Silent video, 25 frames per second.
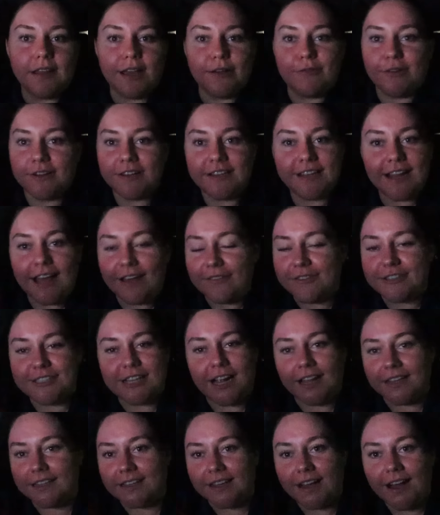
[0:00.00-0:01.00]
I wanted to have a
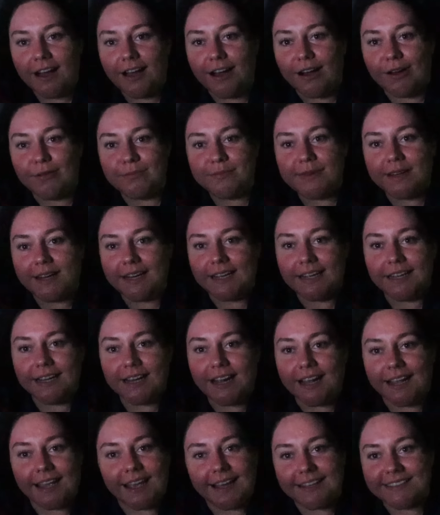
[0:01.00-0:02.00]
chat in the car, but
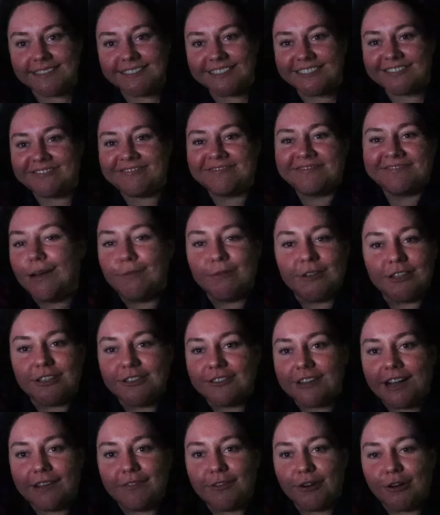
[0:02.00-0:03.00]
I guess I'm gonna drive